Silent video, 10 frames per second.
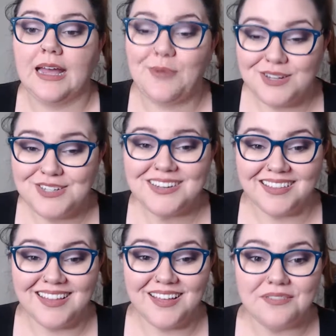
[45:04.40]
I want you to
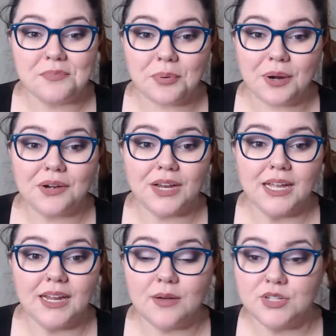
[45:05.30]
love embroidery,
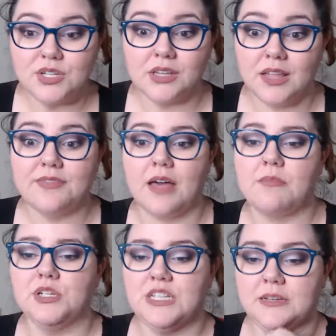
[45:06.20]
and I want you to love that
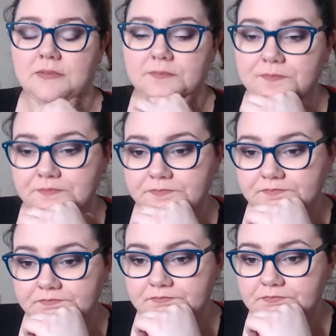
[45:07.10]
machine.
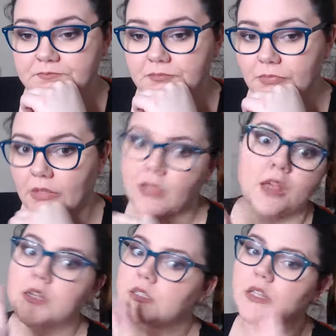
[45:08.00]

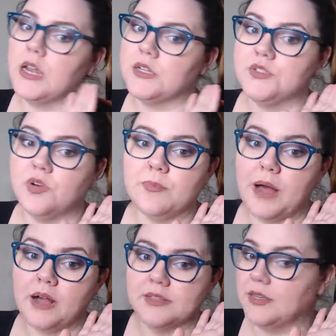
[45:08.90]
It's a lot of
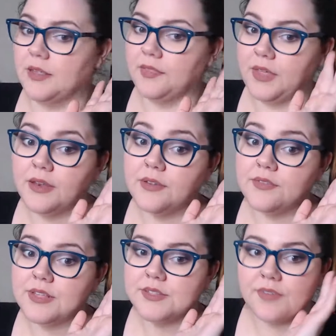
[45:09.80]
soapboxing at the end of
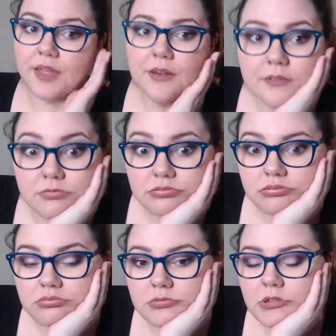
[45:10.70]
this event.
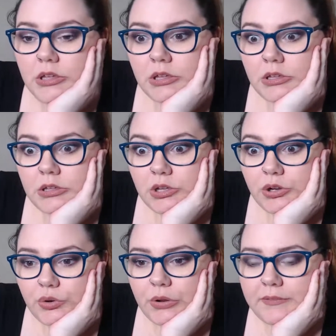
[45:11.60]

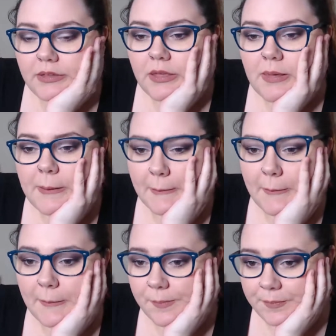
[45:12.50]
Good gravy.
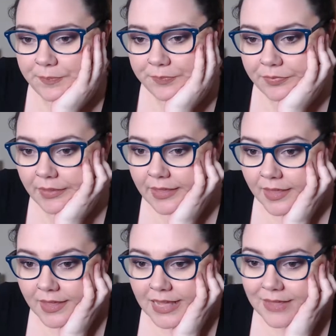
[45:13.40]

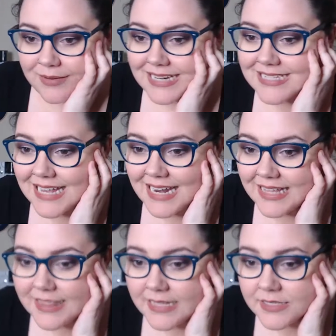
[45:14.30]
Nina said, I
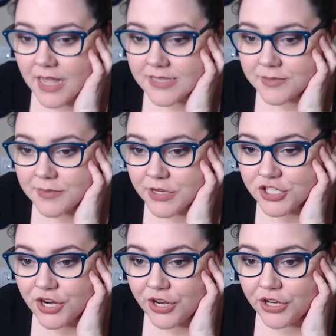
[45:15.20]
think that's awesome that you're
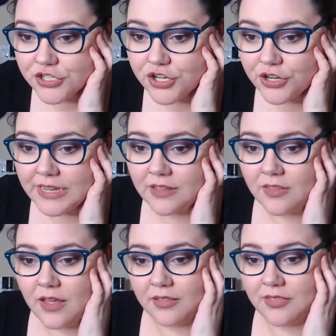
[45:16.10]
sharing your journey
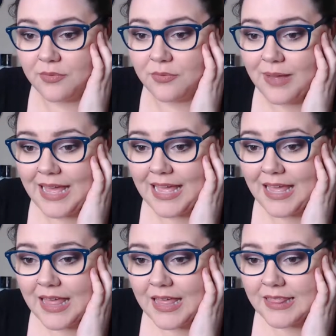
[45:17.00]
along the way.
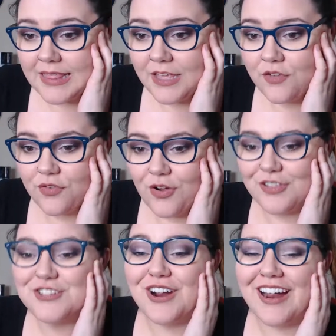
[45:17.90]
Thank you for all
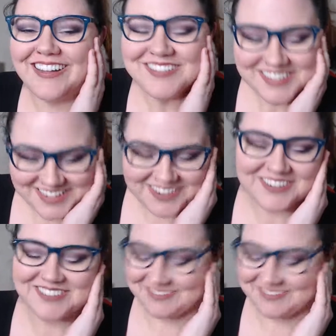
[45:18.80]
the trials and errors.